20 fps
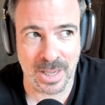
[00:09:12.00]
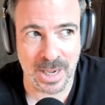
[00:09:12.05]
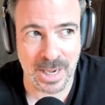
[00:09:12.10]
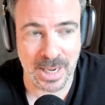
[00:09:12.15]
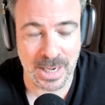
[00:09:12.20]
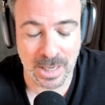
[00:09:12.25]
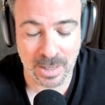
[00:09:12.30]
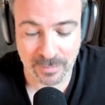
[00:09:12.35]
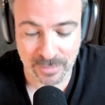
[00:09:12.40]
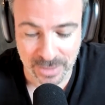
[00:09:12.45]

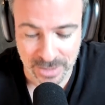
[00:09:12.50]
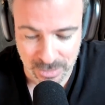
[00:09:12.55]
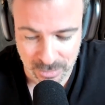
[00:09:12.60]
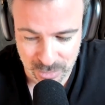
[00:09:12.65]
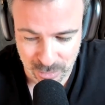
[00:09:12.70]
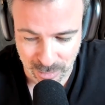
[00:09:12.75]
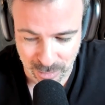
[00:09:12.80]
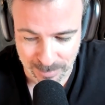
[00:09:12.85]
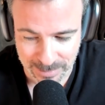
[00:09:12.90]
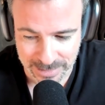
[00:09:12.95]
I love that you
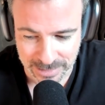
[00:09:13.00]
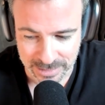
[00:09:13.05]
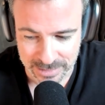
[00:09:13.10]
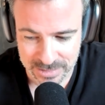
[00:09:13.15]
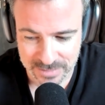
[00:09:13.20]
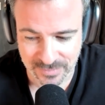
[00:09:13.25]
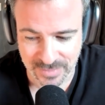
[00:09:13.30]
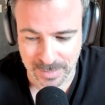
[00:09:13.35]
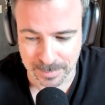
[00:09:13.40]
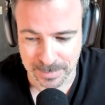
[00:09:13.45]
talk about it
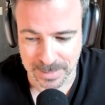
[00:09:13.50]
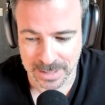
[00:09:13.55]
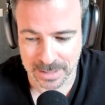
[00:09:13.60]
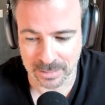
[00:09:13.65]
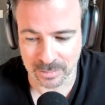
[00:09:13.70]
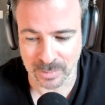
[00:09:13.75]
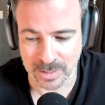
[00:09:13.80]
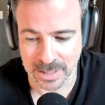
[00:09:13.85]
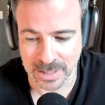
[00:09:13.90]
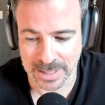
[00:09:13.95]
as feedback
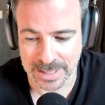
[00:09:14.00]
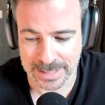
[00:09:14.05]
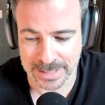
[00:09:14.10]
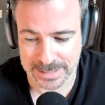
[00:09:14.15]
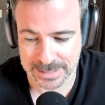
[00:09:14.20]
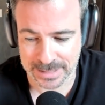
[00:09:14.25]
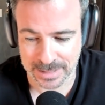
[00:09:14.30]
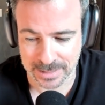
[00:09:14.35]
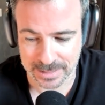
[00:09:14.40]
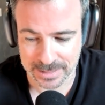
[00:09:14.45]
as well. I
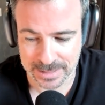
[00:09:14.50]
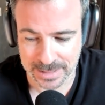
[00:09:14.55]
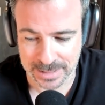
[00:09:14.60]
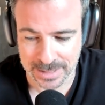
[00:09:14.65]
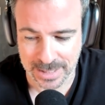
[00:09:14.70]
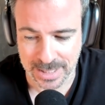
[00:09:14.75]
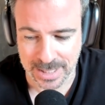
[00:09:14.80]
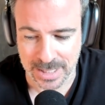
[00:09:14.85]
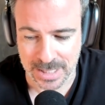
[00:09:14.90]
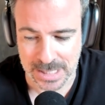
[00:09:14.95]
think
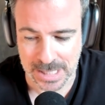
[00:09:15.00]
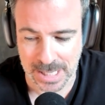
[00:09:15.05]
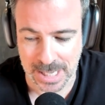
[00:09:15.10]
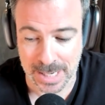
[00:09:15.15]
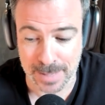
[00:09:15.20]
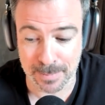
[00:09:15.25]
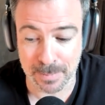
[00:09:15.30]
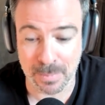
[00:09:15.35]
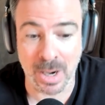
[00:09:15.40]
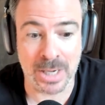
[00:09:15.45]
that
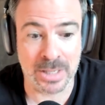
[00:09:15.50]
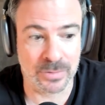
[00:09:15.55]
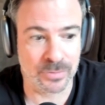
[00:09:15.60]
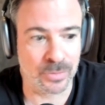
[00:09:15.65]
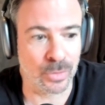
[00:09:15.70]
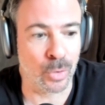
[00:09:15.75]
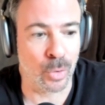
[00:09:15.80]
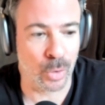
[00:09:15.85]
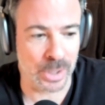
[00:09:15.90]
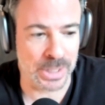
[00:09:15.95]
a
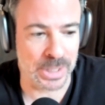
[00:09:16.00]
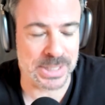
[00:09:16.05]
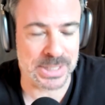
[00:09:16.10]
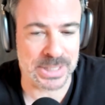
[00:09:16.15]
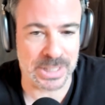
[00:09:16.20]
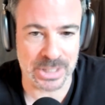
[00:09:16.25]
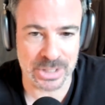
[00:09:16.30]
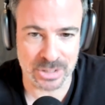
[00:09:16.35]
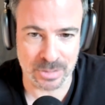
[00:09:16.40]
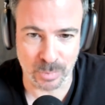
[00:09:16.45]
mindful
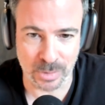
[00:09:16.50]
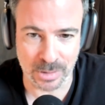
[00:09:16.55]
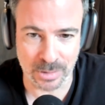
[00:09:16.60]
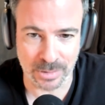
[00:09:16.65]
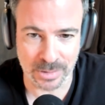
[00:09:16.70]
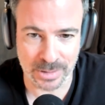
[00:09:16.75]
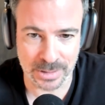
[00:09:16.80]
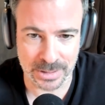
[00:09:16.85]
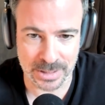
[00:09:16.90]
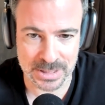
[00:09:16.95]
organization would
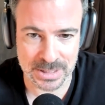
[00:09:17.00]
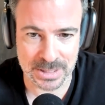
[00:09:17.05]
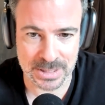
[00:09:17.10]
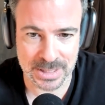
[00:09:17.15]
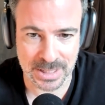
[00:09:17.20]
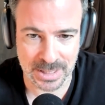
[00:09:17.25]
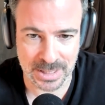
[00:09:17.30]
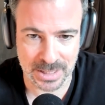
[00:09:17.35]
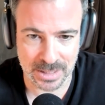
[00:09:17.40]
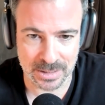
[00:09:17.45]
look at this and
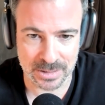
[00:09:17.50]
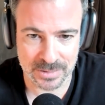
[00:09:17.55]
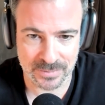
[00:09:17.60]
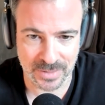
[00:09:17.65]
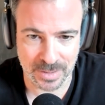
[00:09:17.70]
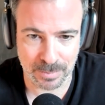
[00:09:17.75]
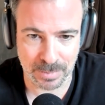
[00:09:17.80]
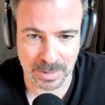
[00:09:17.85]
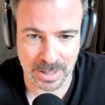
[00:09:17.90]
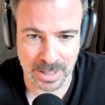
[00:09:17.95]
take it as
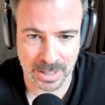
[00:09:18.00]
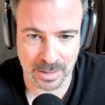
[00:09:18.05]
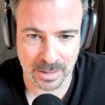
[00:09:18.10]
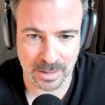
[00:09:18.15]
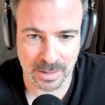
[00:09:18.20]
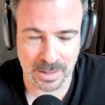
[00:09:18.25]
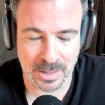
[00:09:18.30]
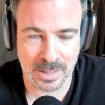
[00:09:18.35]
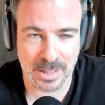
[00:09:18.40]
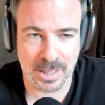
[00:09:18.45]
feedback
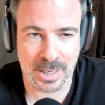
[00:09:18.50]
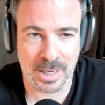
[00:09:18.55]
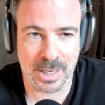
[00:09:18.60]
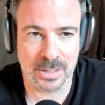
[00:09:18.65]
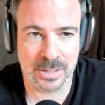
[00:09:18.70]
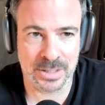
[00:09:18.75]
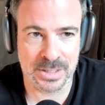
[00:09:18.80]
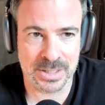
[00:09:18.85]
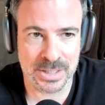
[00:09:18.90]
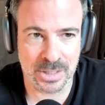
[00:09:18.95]

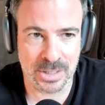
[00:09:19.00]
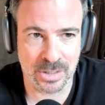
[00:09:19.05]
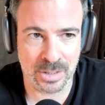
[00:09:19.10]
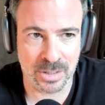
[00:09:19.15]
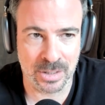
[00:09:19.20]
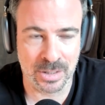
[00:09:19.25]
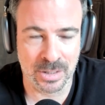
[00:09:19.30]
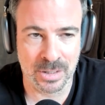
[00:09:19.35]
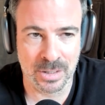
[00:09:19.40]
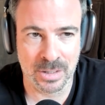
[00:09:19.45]
and
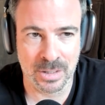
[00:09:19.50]
consider,